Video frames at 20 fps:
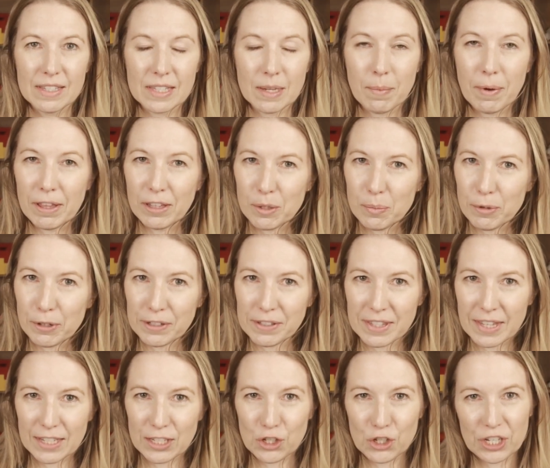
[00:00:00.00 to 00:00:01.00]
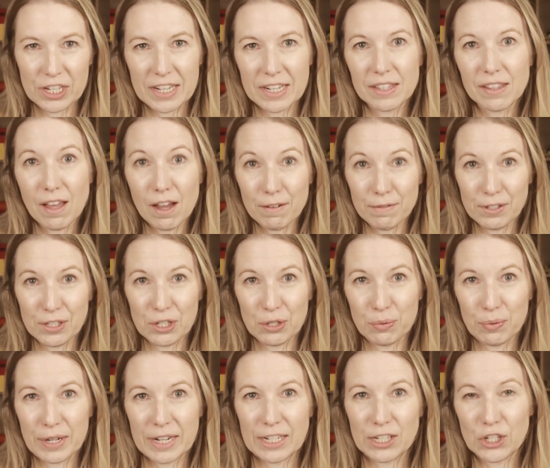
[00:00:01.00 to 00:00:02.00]
Some other books that she loves
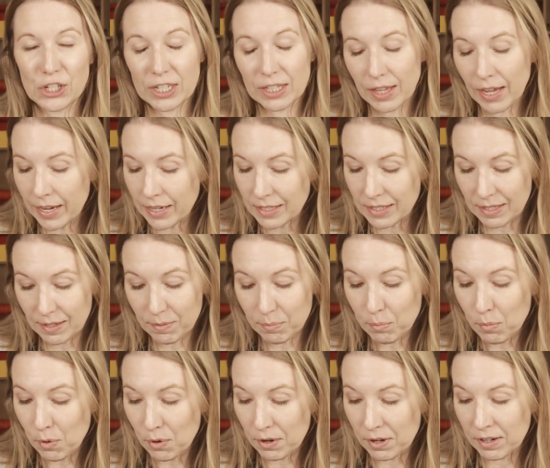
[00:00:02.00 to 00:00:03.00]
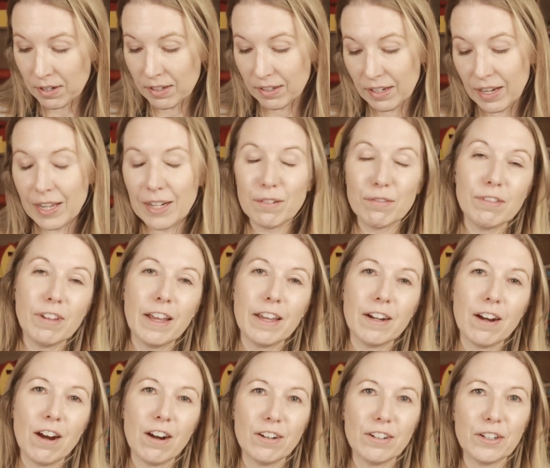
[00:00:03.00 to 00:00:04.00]
to read, she likes more kind of
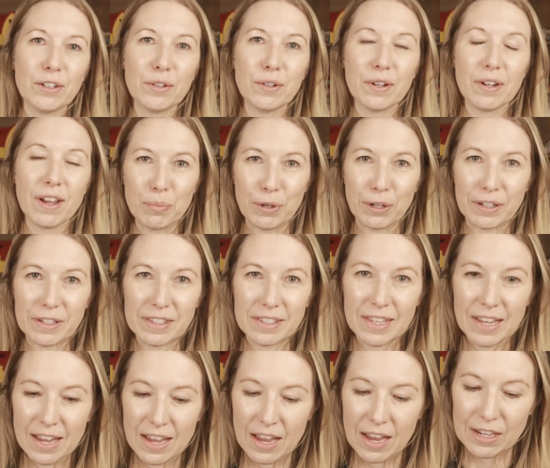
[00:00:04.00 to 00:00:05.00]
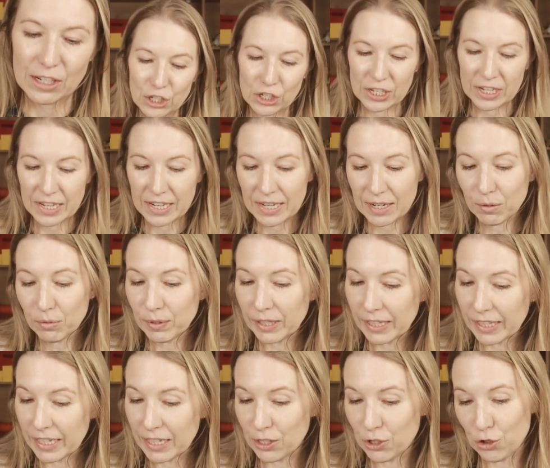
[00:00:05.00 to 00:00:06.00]
lighthearted books. She
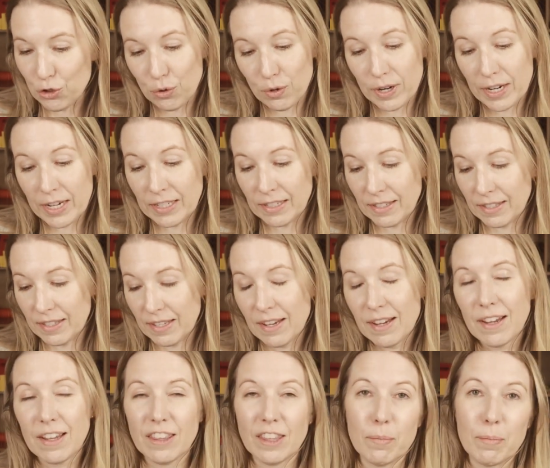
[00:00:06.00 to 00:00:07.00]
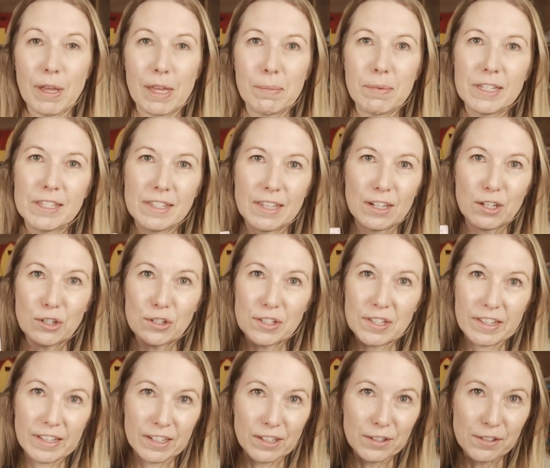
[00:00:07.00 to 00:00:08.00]
really enjoys the
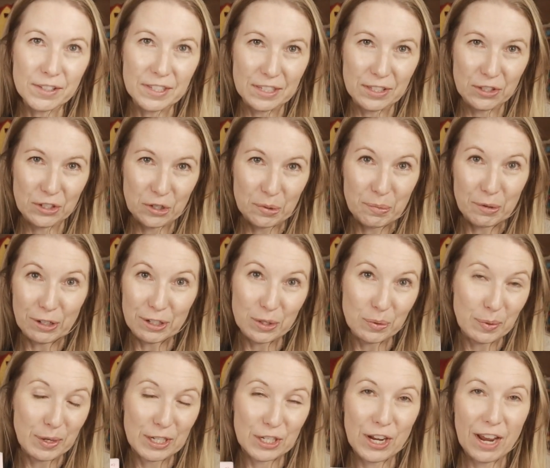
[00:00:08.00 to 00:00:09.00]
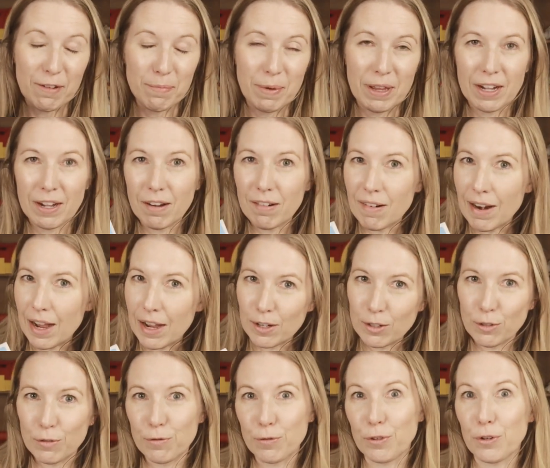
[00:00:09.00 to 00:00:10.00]
Babysitter's Little Sister books, which have been
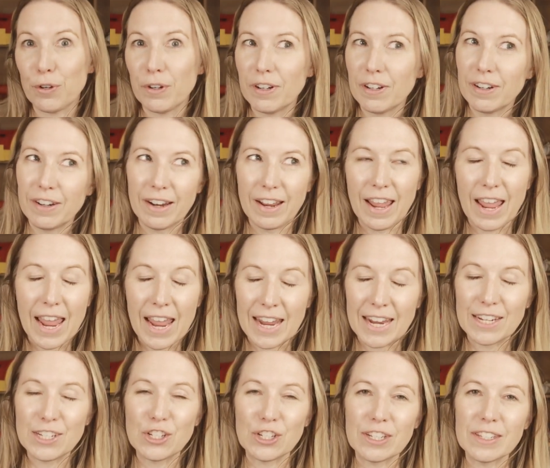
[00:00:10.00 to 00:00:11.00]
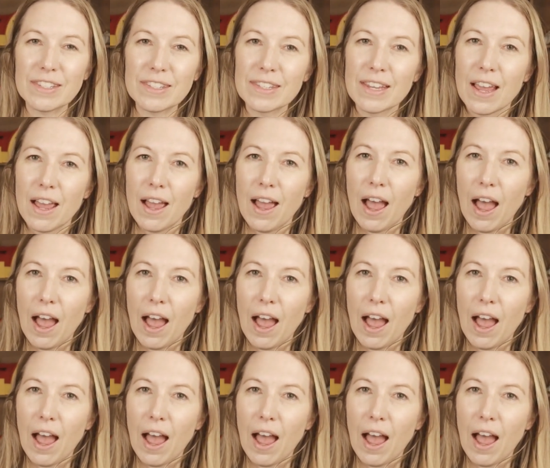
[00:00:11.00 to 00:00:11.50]
around for ages.